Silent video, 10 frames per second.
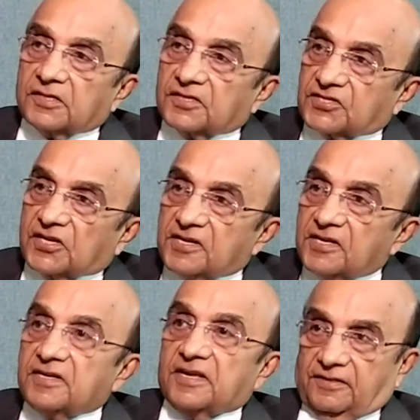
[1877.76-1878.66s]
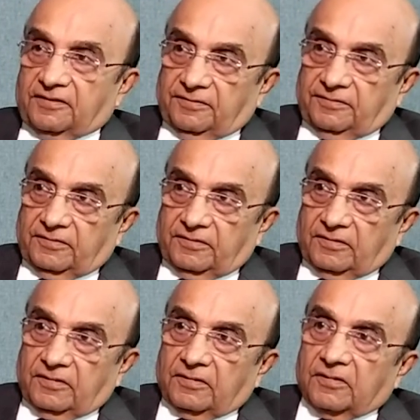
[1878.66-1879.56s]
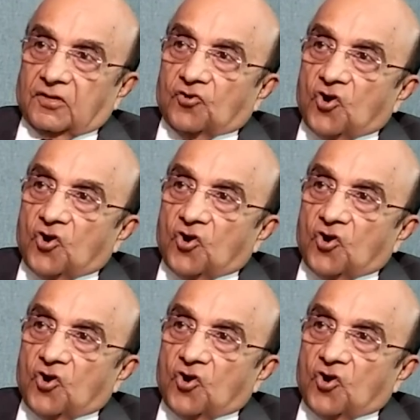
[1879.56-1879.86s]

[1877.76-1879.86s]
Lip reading: The sudden death, the